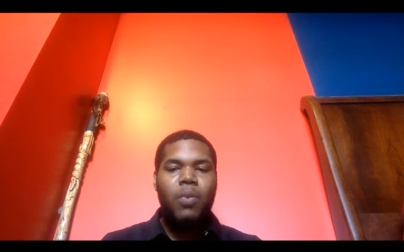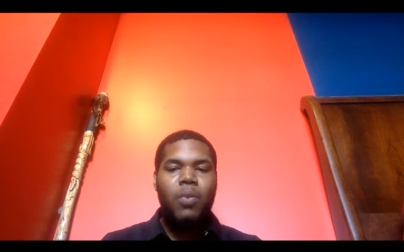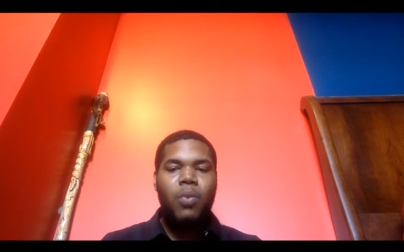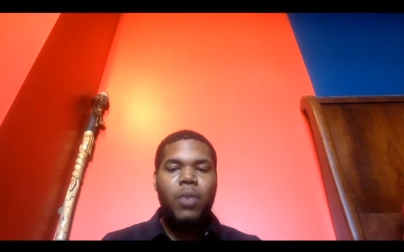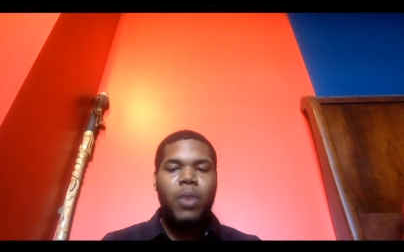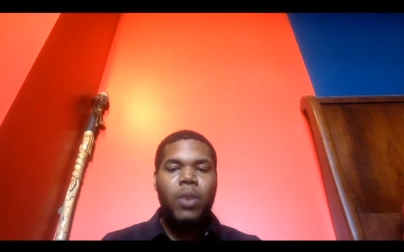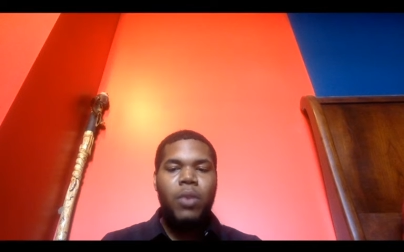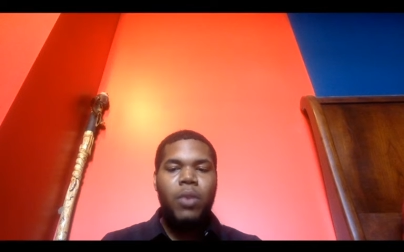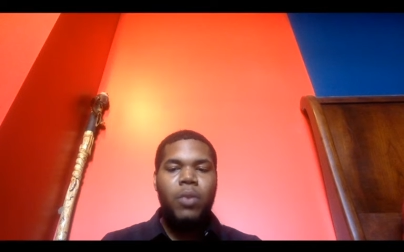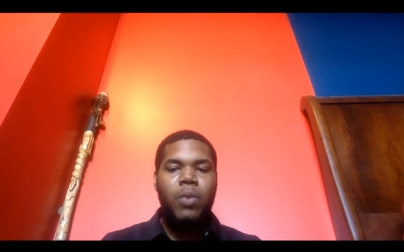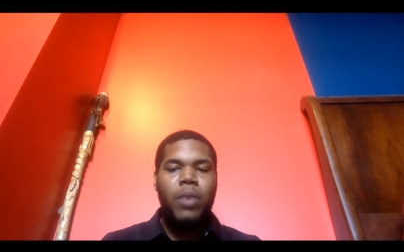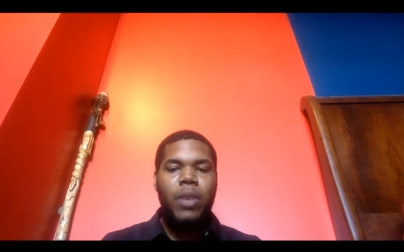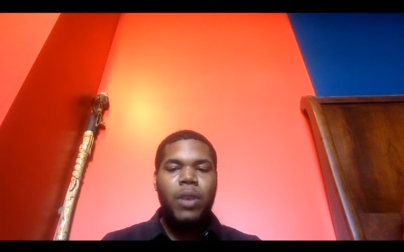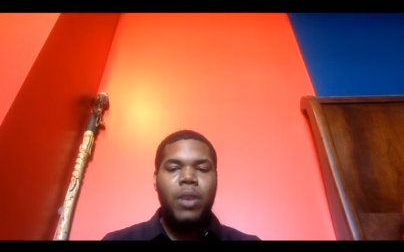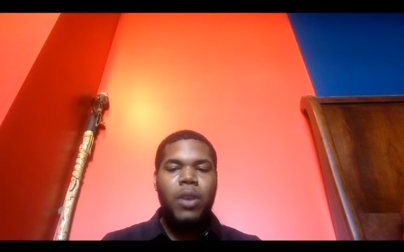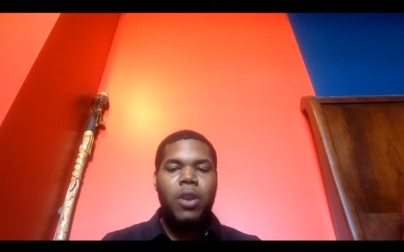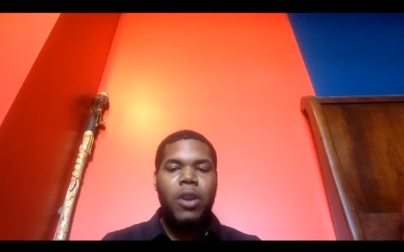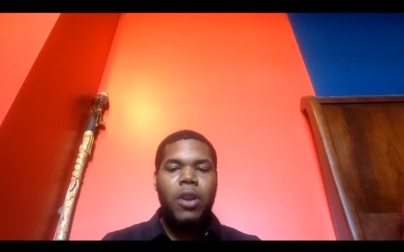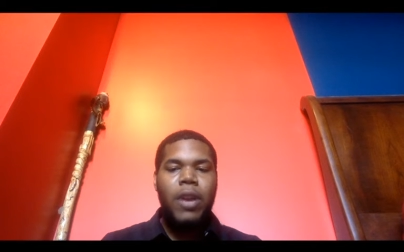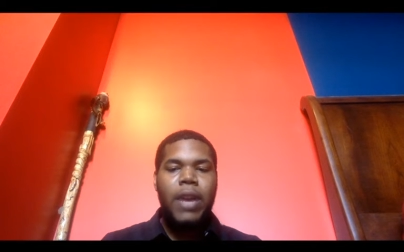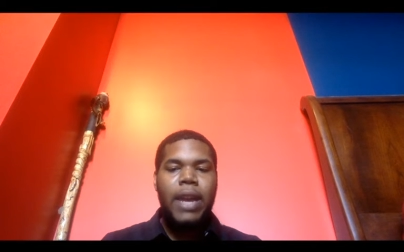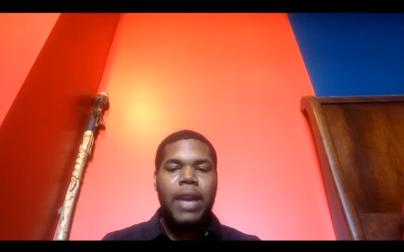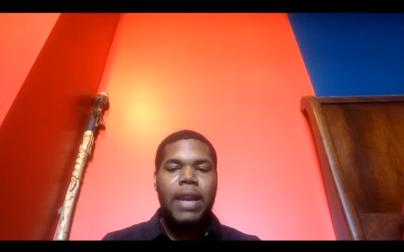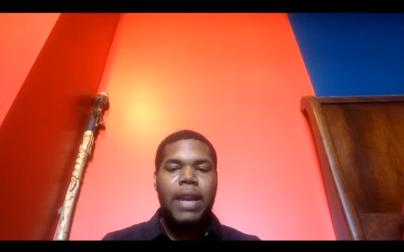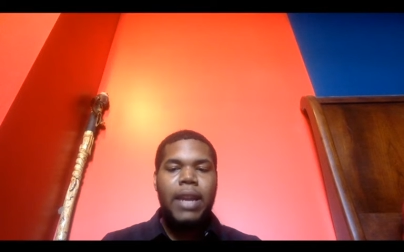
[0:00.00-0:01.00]
where we
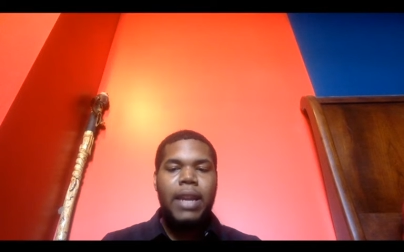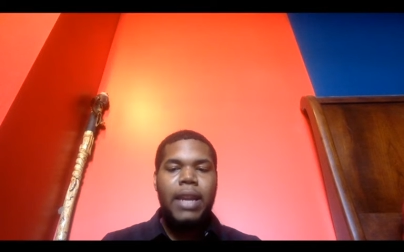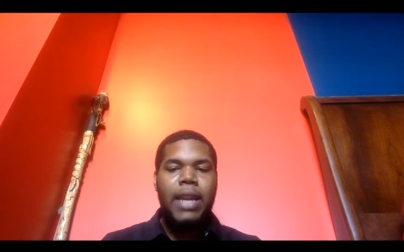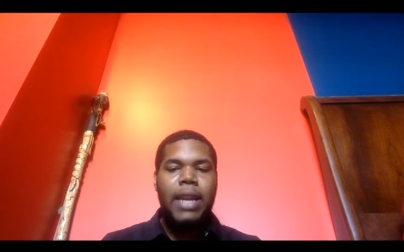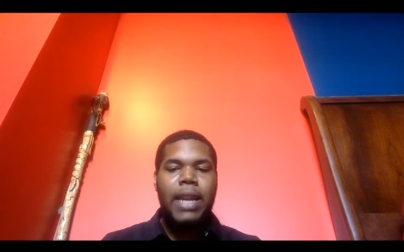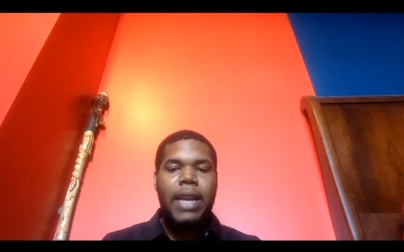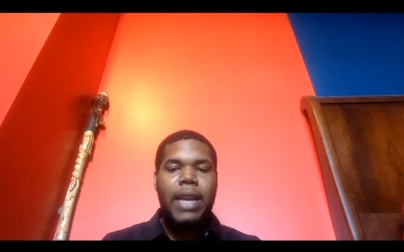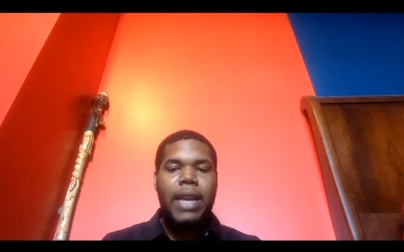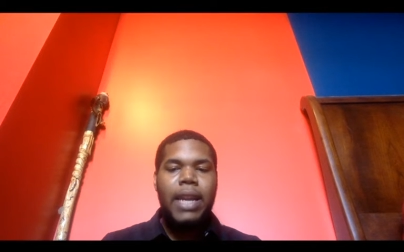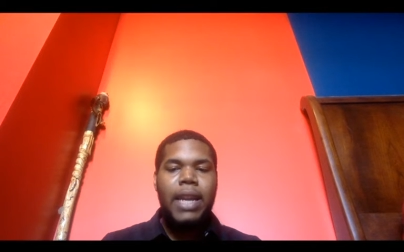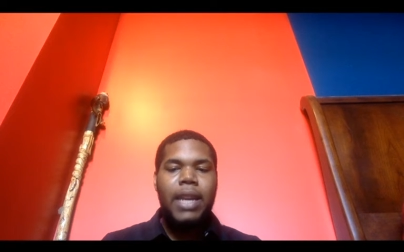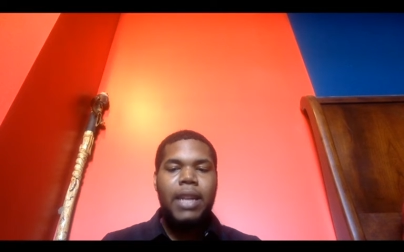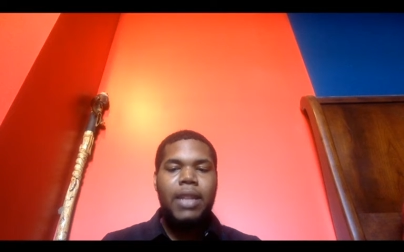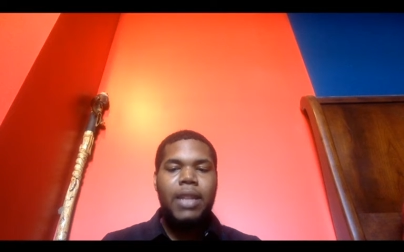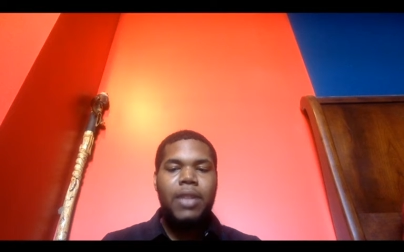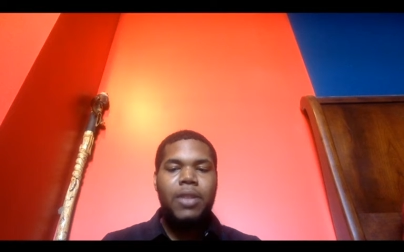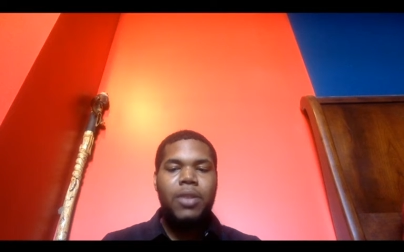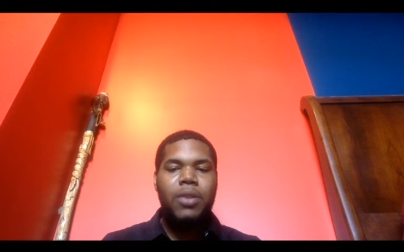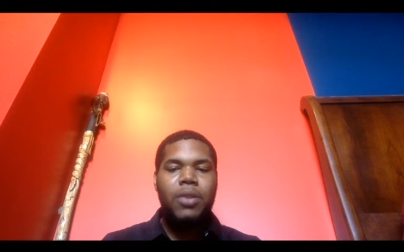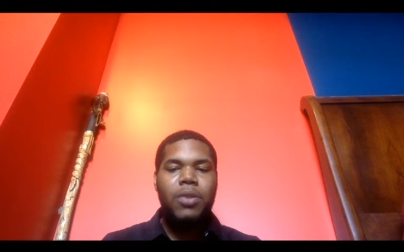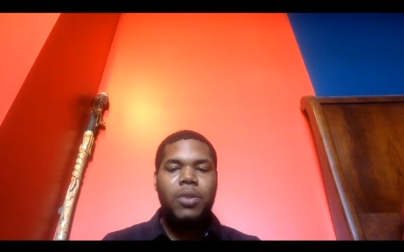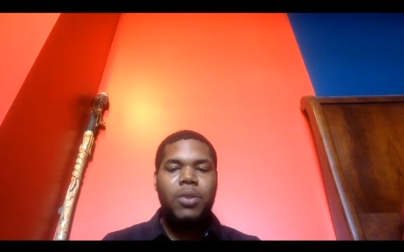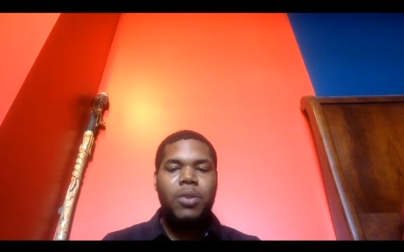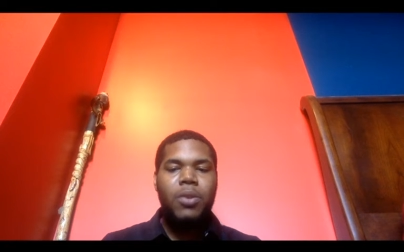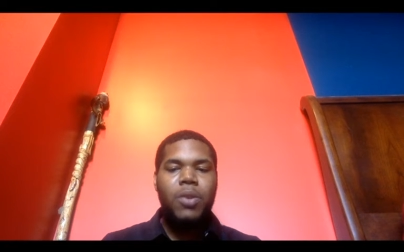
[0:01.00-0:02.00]
are headed
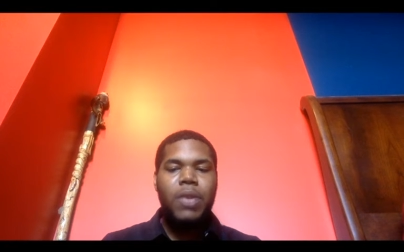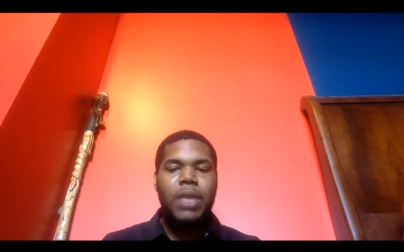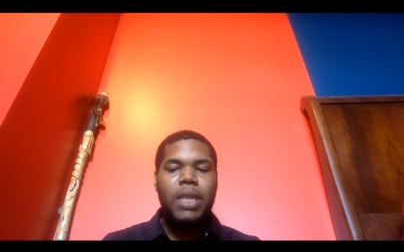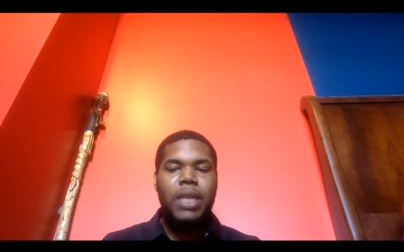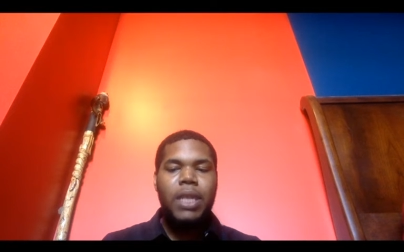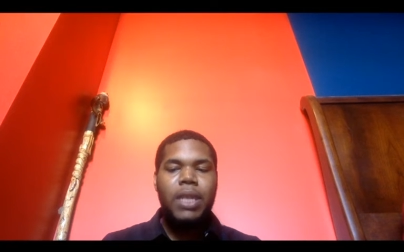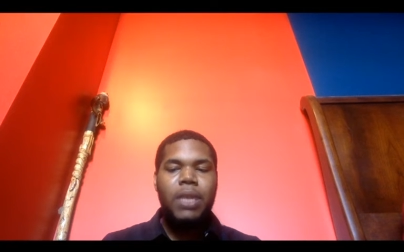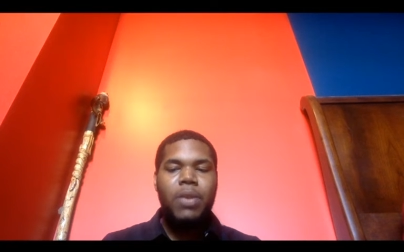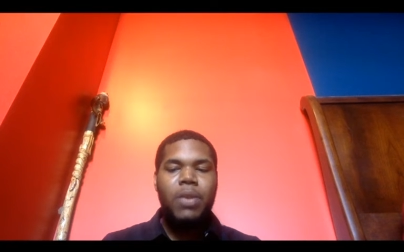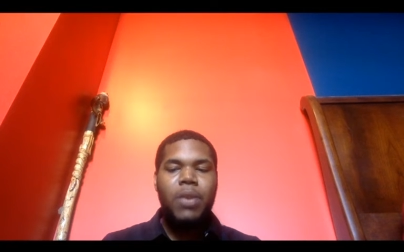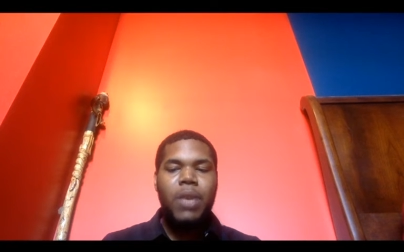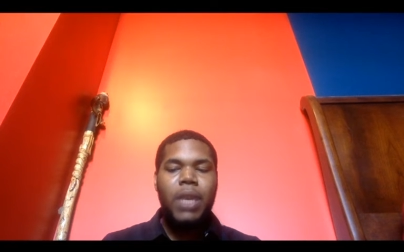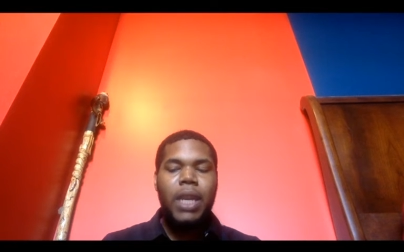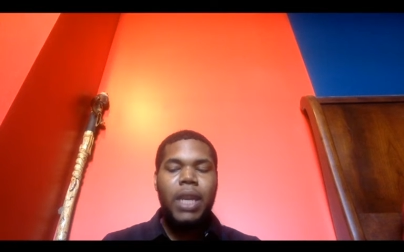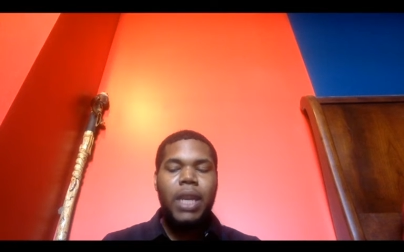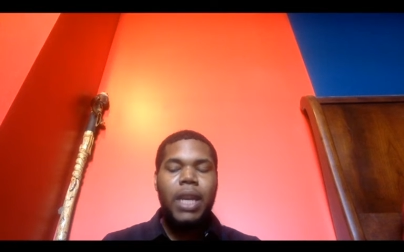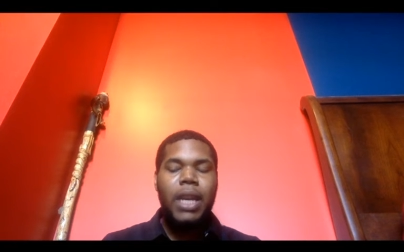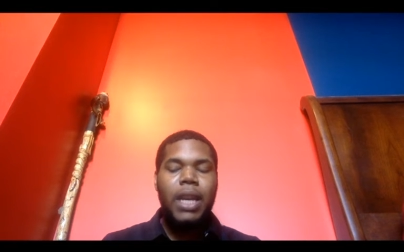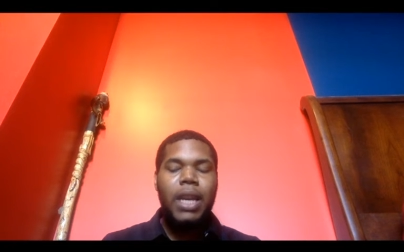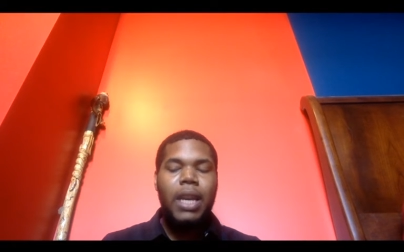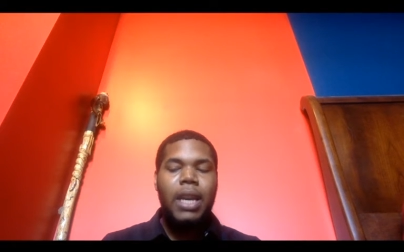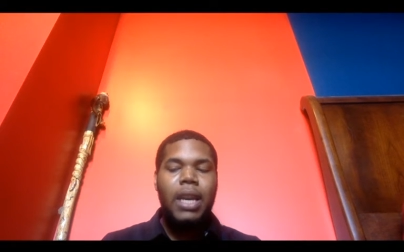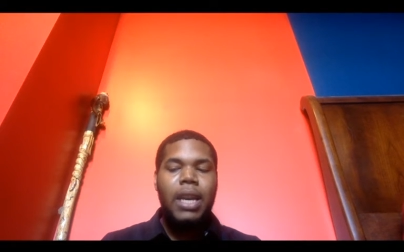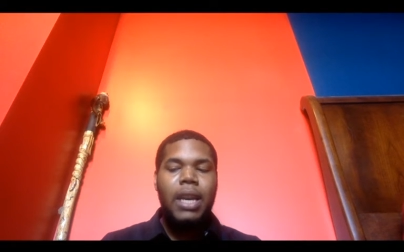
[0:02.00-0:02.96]
into 2020.